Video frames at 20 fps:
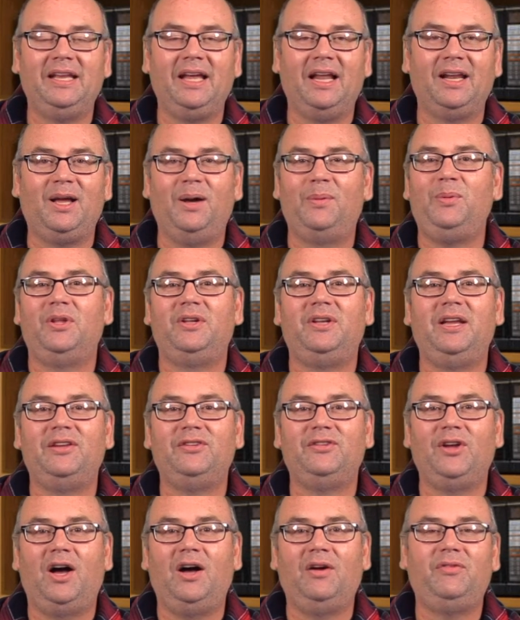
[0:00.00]
You got a couple of
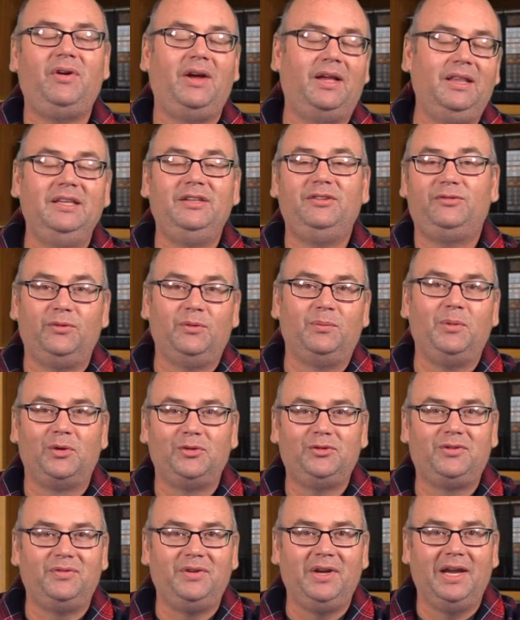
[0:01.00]
days off, at least for
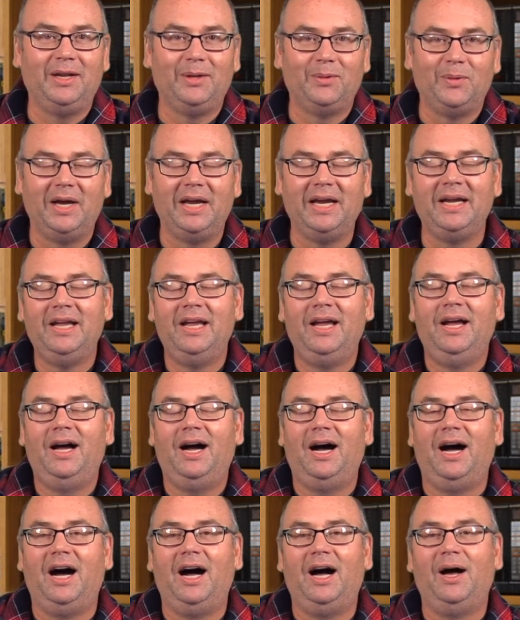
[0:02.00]
most of you anyway,
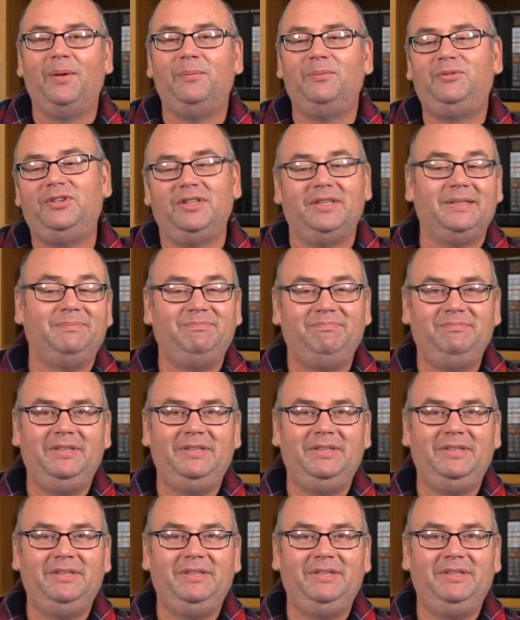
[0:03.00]
to